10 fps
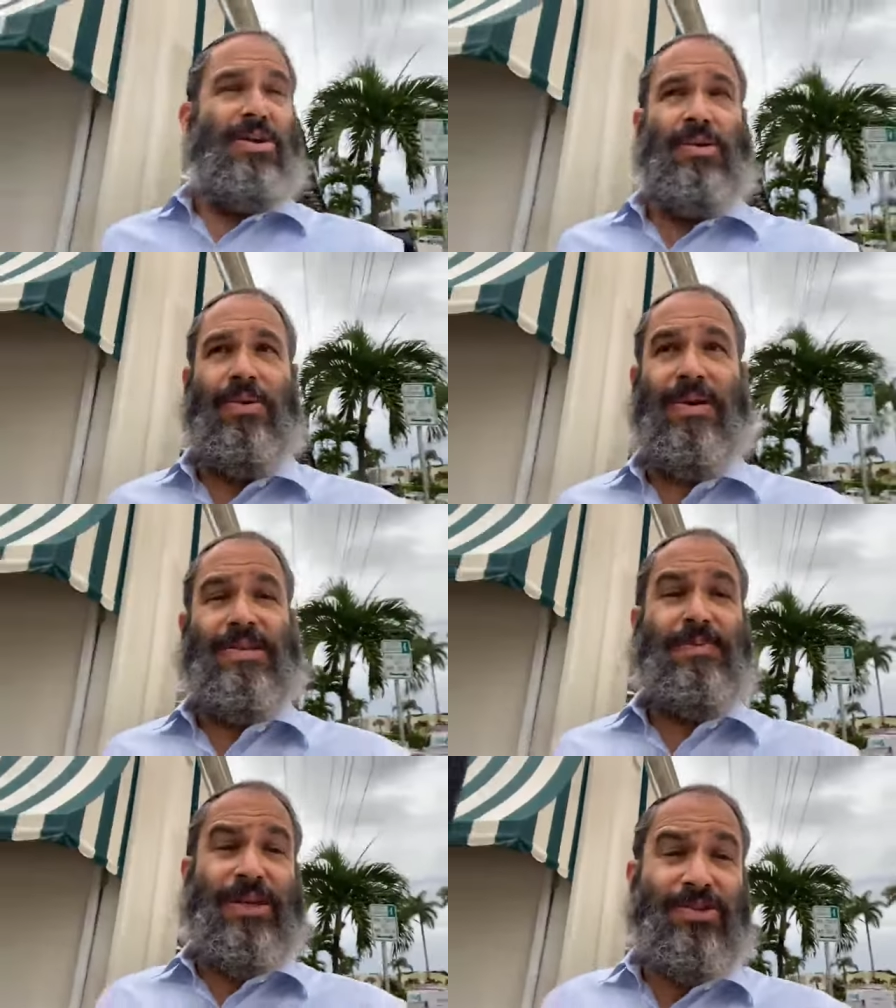where we
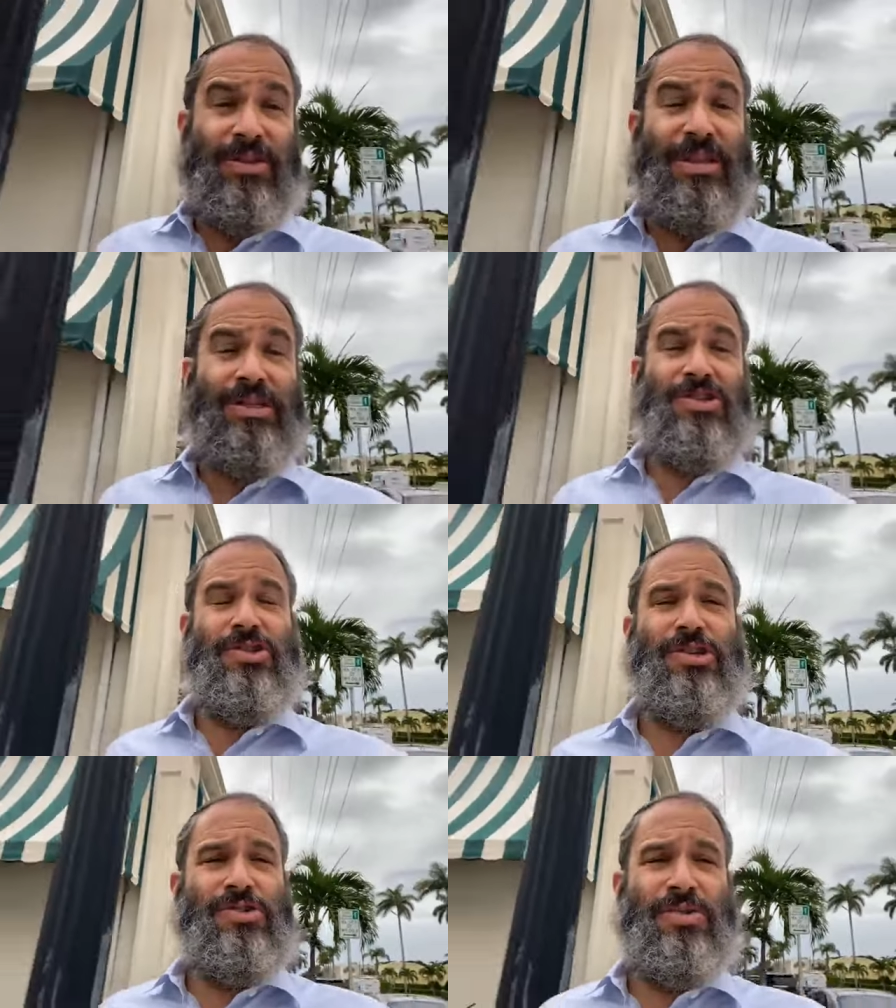have special
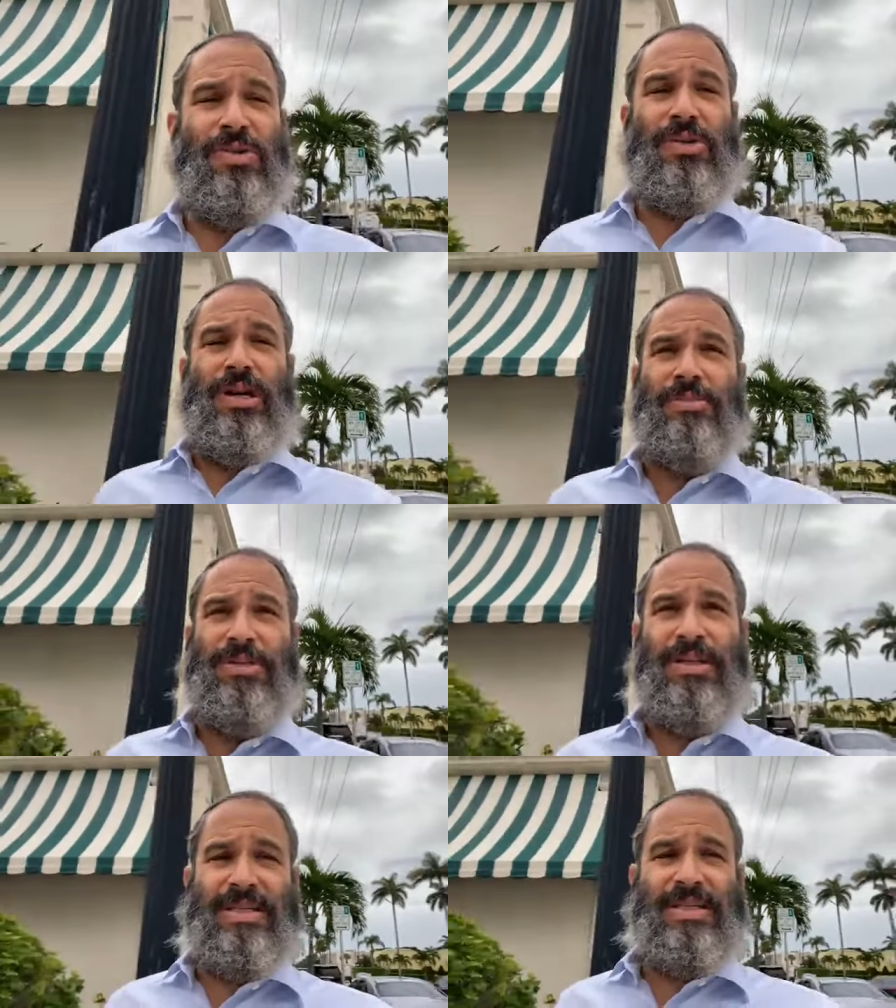needs children who come
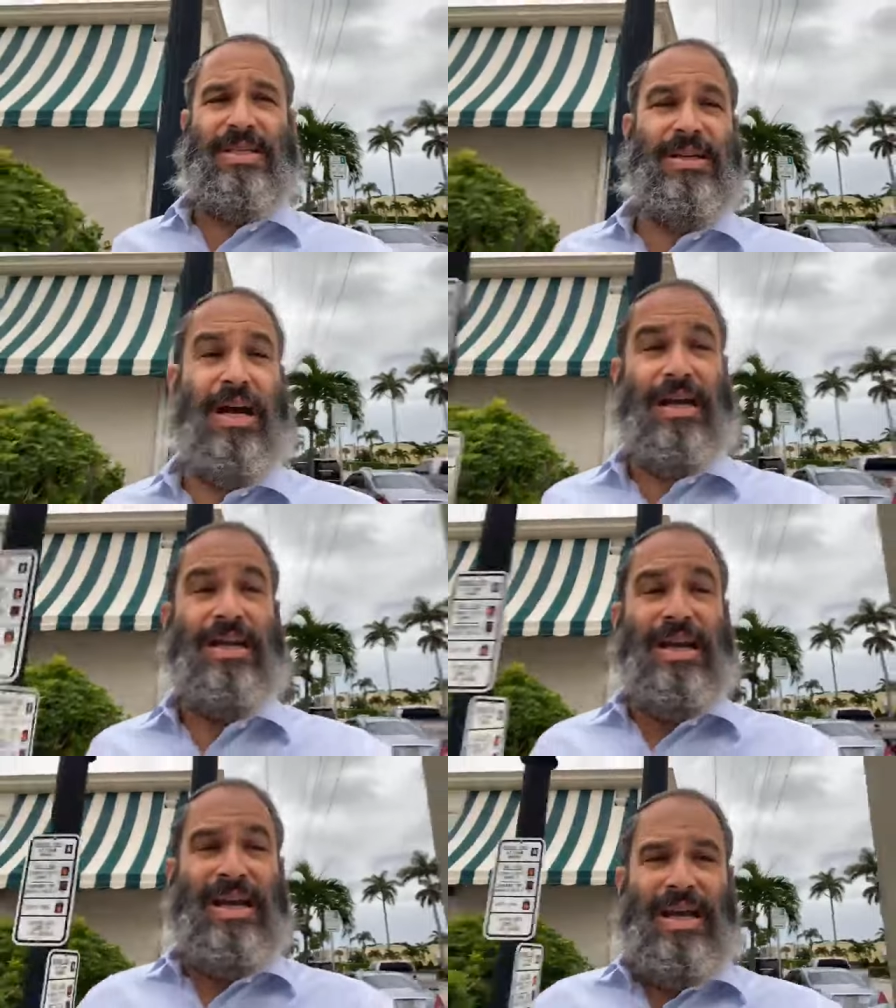to the
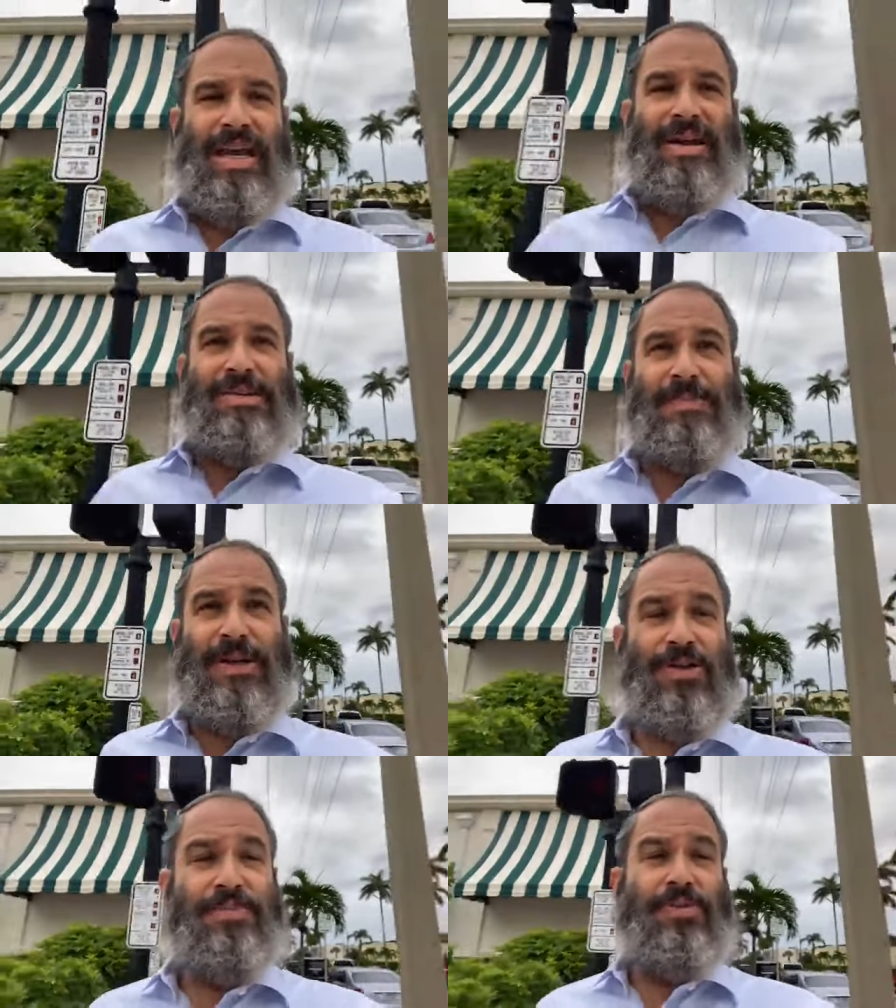synagogue and have
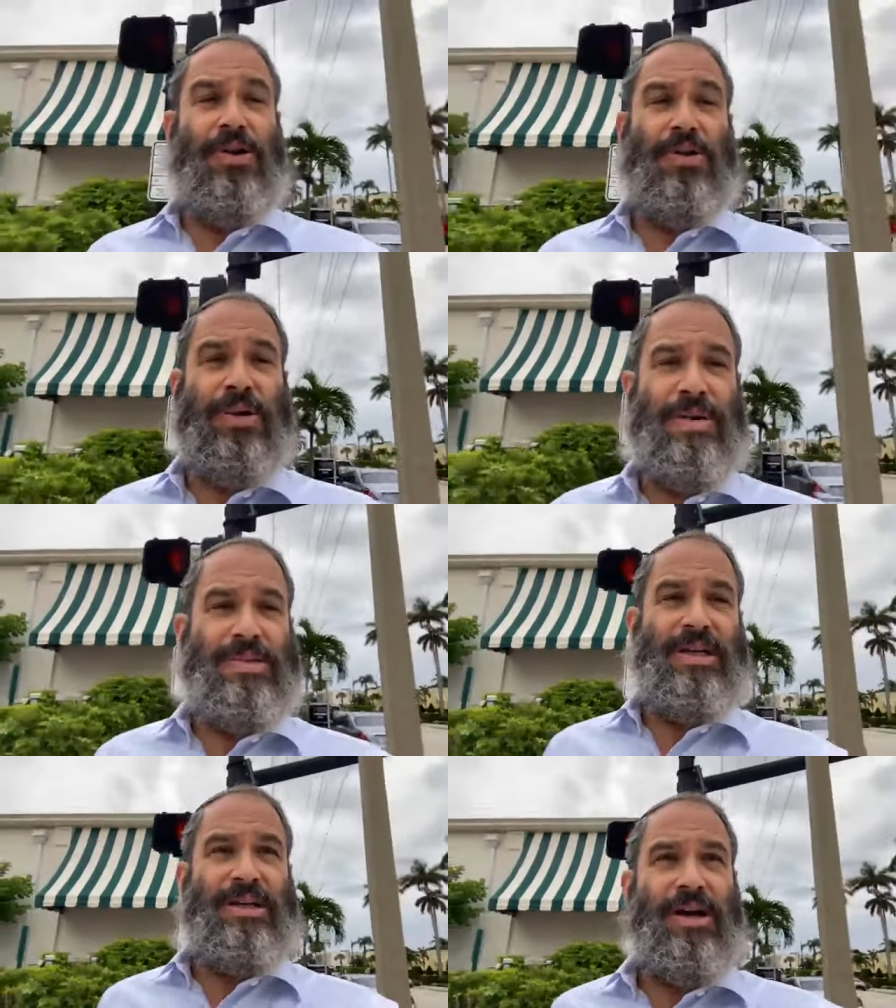special
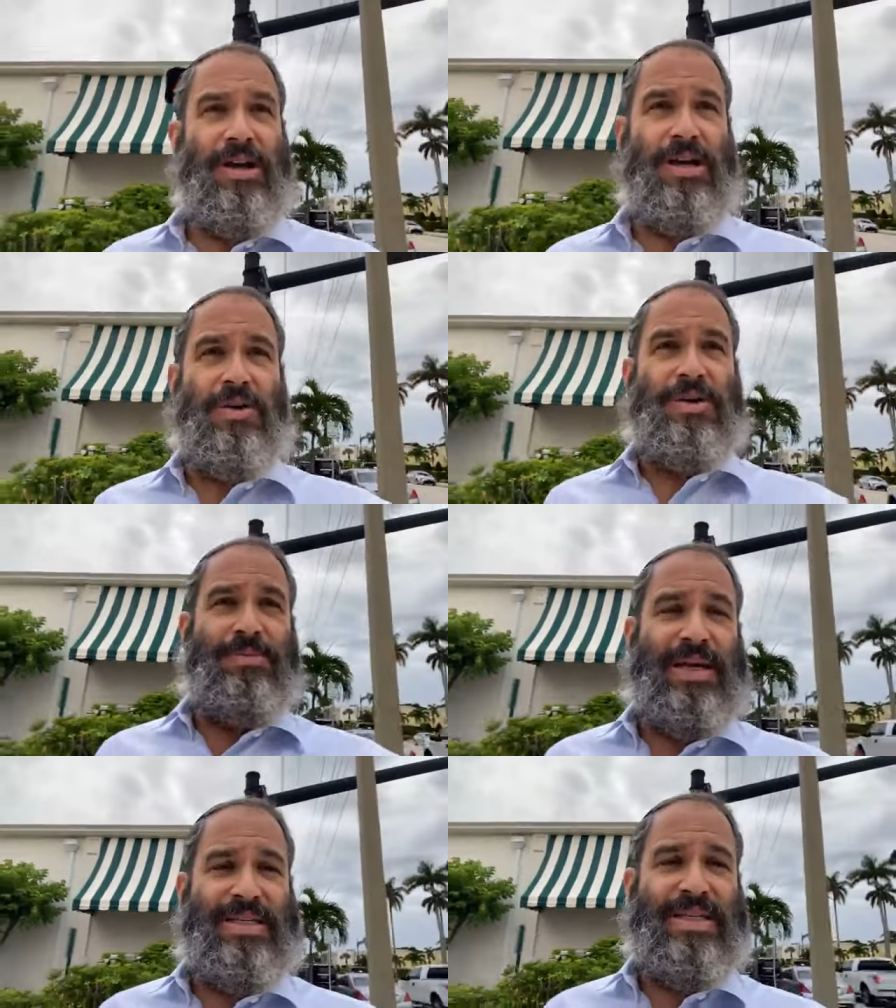programs on an
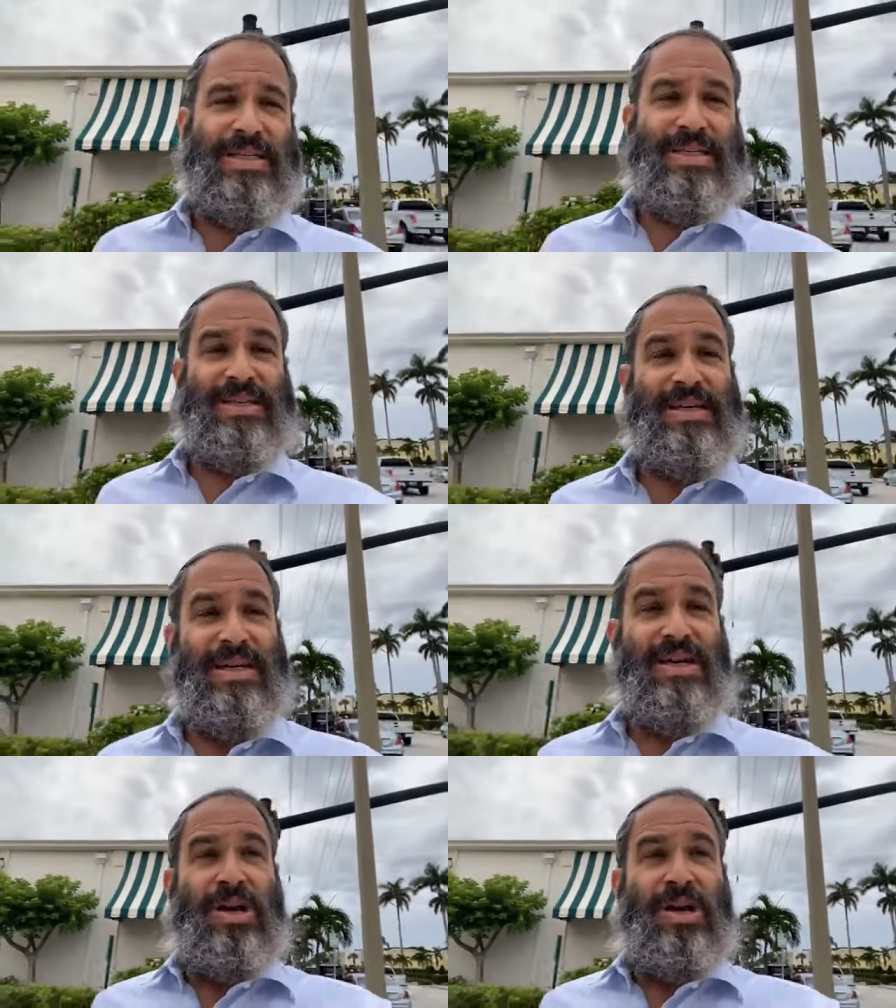ongoing basis.